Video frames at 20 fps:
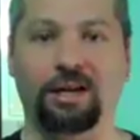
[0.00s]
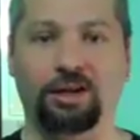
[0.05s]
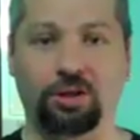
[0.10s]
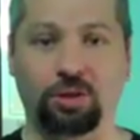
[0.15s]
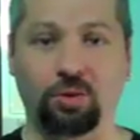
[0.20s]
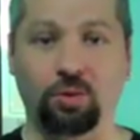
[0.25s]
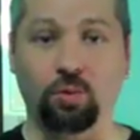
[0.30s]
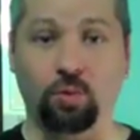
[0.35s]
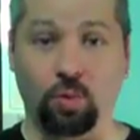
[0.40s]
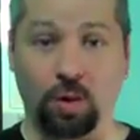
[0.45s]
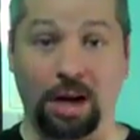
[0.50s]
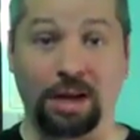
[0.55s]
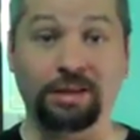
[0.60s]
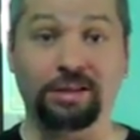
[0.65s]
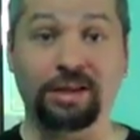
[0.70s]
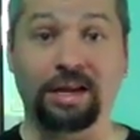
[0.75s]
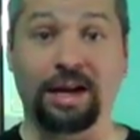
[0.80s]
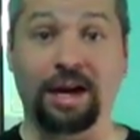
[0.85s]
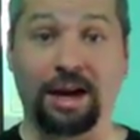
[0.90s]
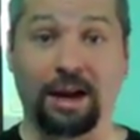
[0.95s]
that you
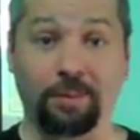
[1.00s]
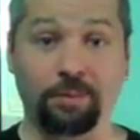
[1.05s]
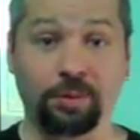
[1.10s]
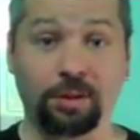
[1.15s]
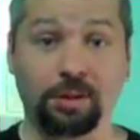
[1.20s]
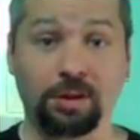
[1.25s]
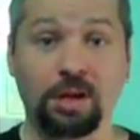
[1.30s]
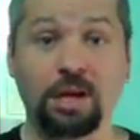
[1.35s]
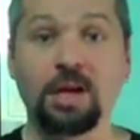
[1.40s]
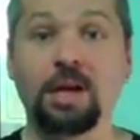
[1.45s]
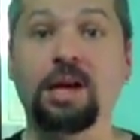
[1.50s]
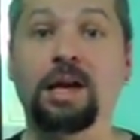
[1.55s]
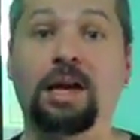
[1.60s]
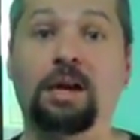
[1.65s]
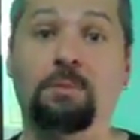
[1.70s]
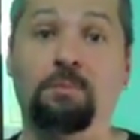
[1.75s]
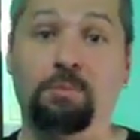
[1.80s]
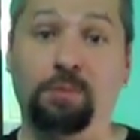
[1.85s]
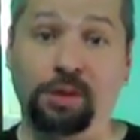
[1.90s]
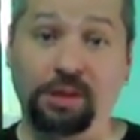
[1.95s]
want to happen
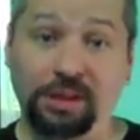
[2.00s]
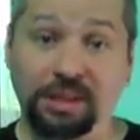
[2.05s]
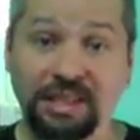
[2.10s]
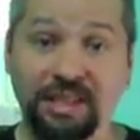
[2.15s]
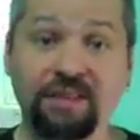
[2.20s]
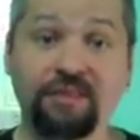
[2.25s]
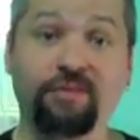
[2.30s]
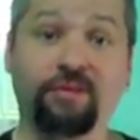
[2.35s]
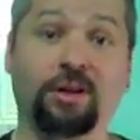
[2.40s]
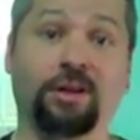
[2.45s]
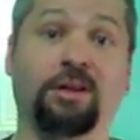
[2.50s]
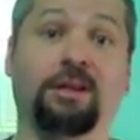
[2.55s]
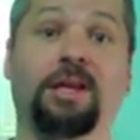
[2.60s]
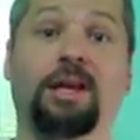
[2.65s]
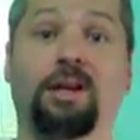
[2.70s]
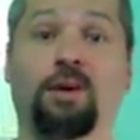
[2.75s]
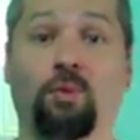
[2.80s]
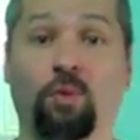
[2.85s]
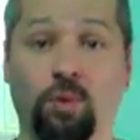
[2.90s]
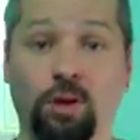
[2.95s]
and believing
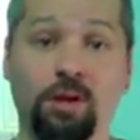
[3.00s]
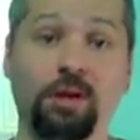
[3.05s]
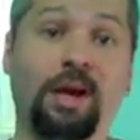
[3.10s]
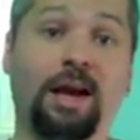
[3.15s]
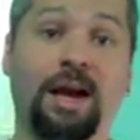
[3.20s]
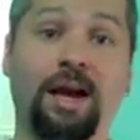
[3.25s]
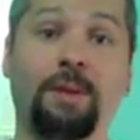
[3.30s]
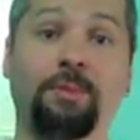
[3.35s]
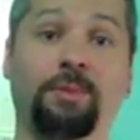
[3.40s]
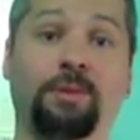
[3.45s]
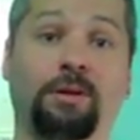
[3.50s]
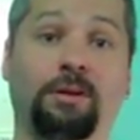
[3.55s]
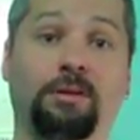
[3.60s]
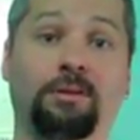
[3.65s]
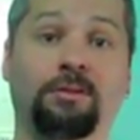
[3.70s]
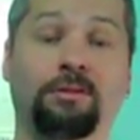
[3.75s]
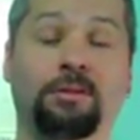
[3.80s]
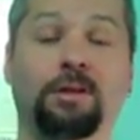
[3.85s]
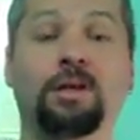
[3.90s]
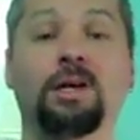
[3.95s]
that it will happen.
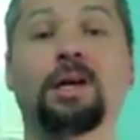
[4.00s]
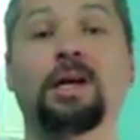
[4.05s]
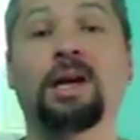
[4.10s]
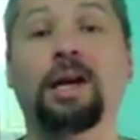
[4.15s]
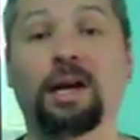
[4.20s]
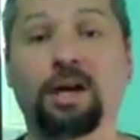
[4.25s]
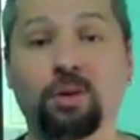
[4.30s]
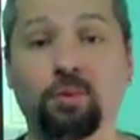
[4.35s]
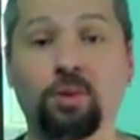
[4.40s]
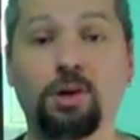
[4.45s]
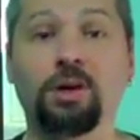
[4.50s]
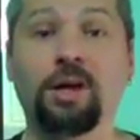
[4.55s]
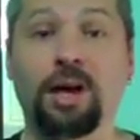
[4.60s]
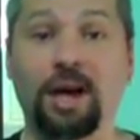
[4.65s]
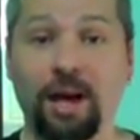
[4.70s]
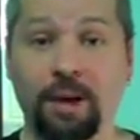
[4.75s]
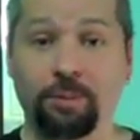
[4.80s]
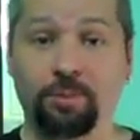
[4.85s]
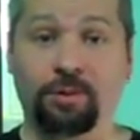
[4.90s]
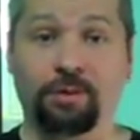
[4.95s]
And it will
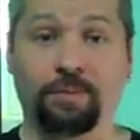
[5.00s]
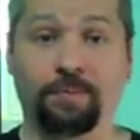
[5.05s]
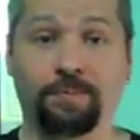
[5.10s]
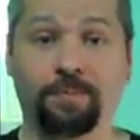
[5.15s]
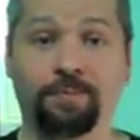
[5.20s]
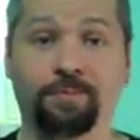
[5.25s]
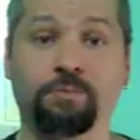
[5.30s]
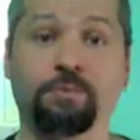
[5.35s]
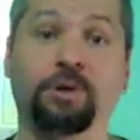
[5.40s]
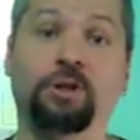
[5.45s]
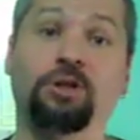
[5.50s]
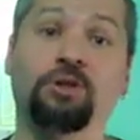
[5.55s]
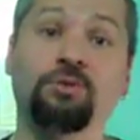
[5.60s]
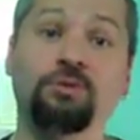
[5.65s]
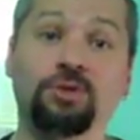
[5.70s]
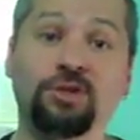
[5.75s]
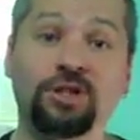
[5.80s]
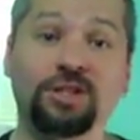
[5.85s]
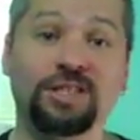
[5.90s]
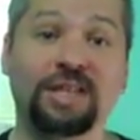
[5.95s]
happen, but
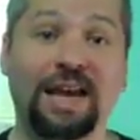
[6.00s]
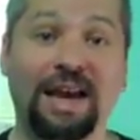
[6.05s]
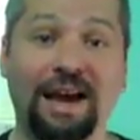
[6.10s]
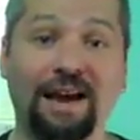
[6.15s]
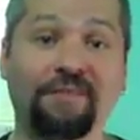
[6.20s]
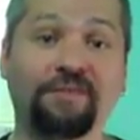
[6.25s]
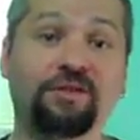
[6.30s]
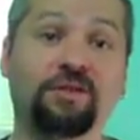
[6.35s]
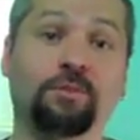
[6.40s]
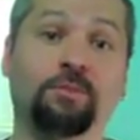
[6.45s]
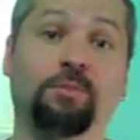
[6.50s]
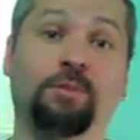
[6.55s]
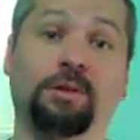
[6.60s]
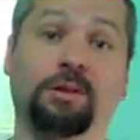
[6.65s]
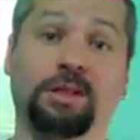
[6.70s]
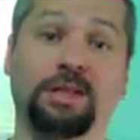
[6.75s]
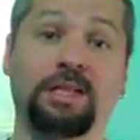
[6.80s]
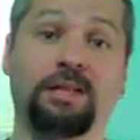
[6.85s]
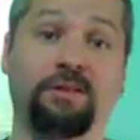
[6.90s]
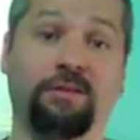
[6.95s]
you just have to
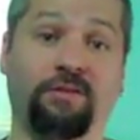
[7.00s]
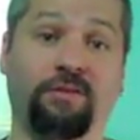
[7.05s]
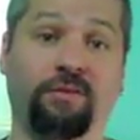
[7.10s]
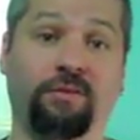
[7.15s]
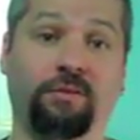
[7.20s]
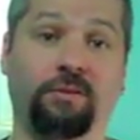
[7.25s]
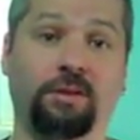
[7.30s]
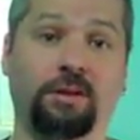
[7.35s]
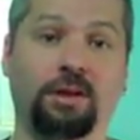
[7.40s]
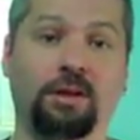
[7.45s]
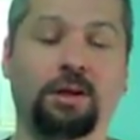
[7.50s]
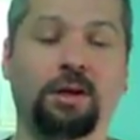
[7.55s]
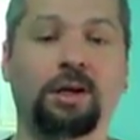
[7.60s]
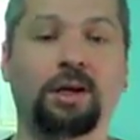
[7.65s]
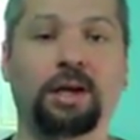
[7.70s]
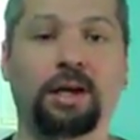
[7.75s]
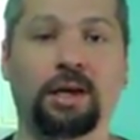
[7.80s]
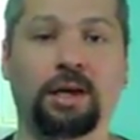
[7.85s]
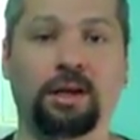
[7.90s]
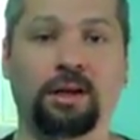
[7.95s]
believe.
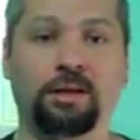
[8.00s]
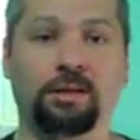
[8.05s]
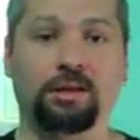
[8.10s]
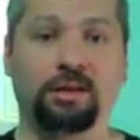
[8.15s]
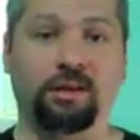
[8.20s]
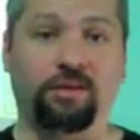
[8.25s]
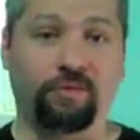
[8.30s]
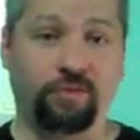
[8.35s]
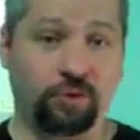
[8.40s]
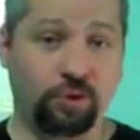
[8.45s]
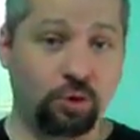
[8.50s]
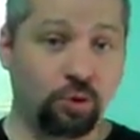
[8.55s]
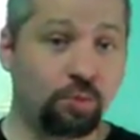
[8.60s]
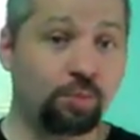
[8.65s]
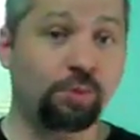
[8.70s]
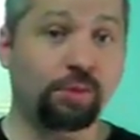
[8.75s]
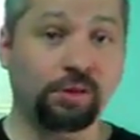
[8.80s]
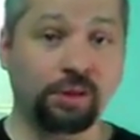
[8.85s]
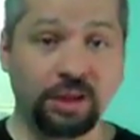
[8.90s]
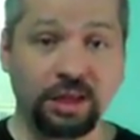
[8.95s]
And if
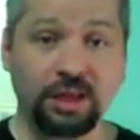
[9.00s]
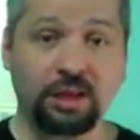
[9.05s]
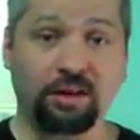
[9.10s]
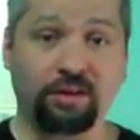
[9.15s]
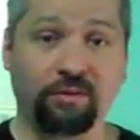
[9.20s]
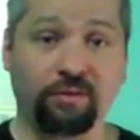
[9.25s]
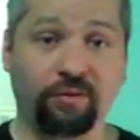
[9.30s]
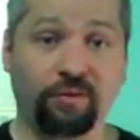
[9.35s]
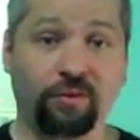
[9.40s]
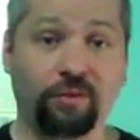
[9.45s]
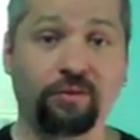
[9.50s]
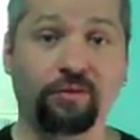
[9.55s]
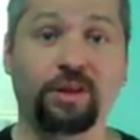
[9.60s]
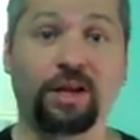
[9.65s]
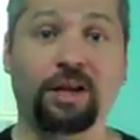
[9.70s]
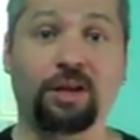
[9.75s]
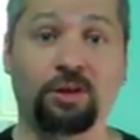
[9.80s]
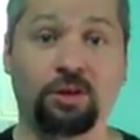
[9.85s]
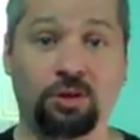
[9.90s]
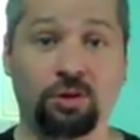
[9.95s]
you believe
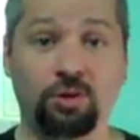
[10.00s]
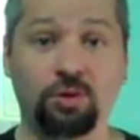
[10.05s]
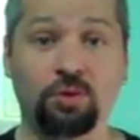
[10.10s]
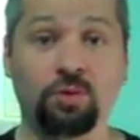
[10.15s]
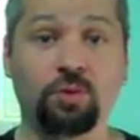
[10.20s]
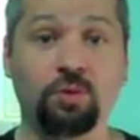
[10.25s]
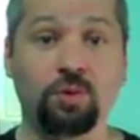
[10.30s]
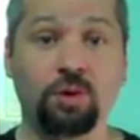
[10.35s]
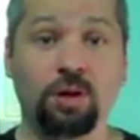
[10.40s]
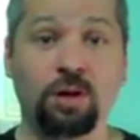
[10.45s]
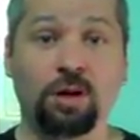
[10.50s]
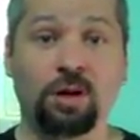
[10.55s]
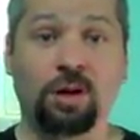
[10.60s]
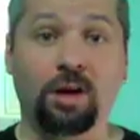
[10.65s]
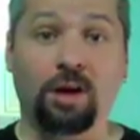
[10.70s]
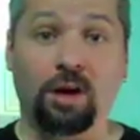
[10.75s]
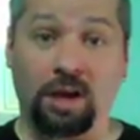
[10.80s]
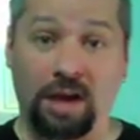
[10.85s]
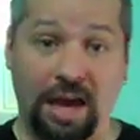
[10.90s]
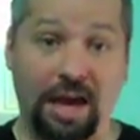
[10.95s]
that you
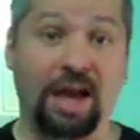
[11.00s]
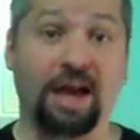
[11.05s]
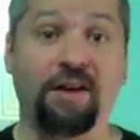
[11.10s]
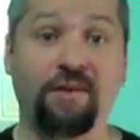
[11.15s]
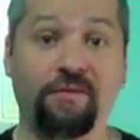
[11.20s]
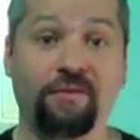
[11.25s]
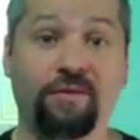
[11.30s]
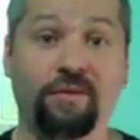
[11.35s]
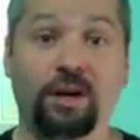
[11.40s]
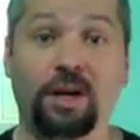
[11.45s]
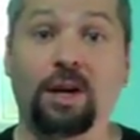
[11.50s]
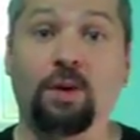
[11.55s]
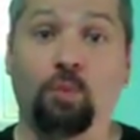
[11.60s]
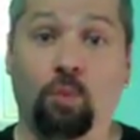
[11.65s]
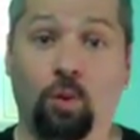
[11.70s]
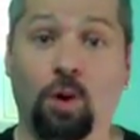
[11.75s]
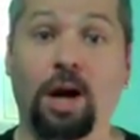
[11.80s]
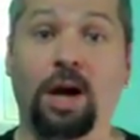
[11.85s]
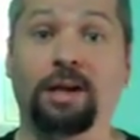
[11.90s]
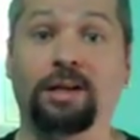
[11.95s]
have
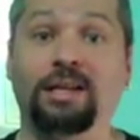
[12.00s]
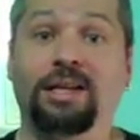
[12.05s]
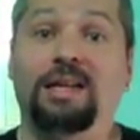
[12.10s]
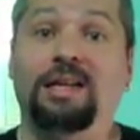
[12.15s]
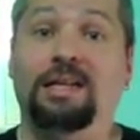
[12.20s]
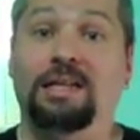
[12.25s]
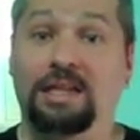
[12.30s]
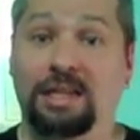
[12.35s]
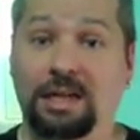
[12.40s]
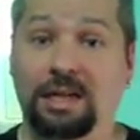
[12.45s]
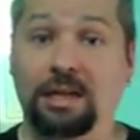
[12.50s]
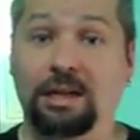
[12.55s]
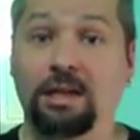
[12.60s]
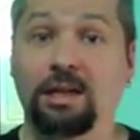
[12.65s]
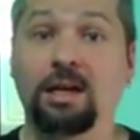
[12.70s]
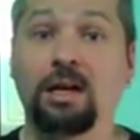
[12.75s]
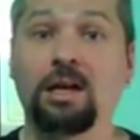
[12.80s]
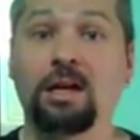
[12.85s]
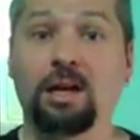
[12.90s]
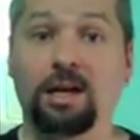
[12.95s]
and want and
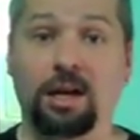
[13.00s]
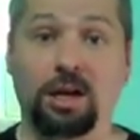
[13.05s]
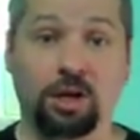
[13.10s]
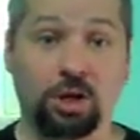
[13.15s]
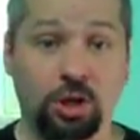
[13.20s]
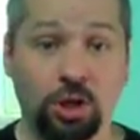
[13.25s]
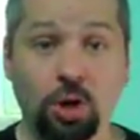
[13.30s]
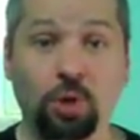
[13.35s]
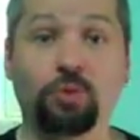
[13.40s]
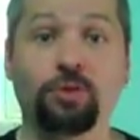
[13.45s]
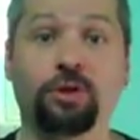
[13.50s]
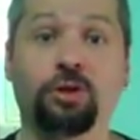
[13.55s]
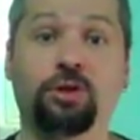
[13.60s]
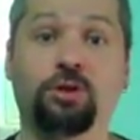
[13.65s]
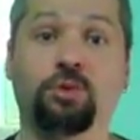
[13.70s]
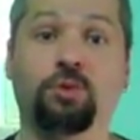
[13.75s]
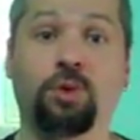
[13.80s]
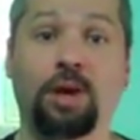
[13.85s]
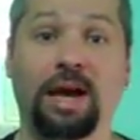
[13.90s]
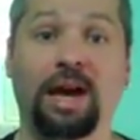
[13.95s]
need and know that
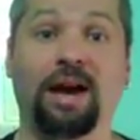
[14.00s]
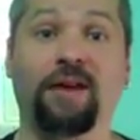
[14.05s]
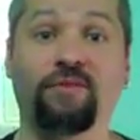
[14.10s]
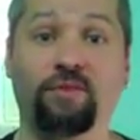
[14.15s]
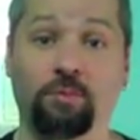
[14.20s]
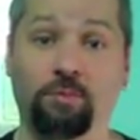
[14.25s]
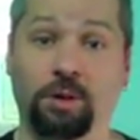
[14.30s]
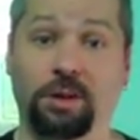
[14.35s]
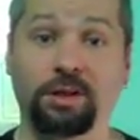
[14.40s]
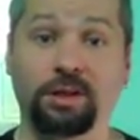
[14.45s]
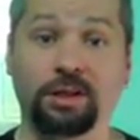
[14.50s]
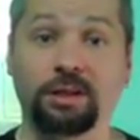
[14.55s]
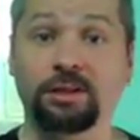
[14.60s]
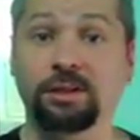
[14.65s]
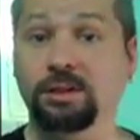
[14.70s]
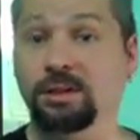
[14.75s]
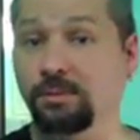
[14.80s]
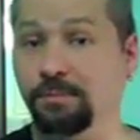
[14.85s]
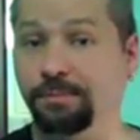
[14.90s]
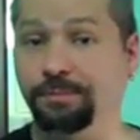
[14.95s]
you have
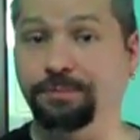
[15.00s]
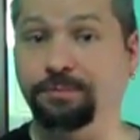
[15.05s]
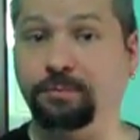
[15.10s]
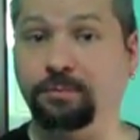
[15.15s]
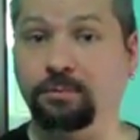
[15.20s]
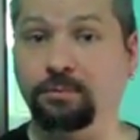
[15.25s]
abundance,